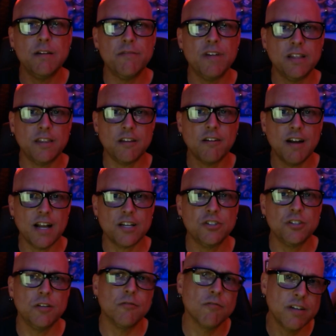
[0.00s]
that they're
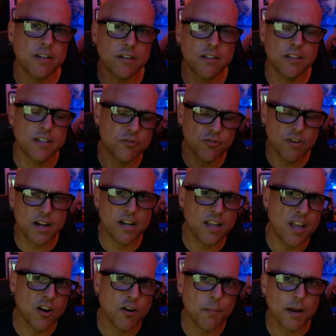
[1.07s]
actually real and try to
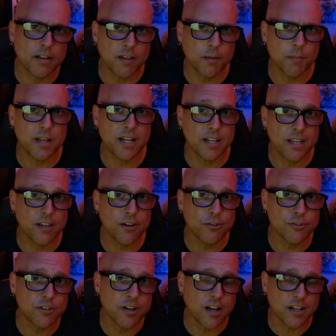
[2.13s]
care about them getting
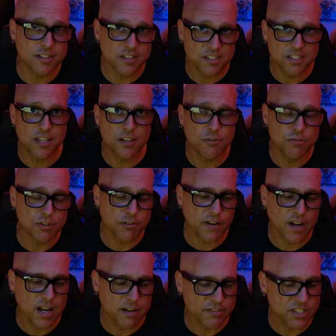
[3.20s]
killed or not and seeing who
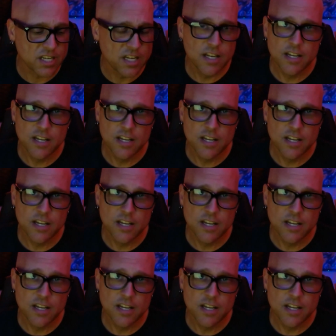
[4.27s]
survives.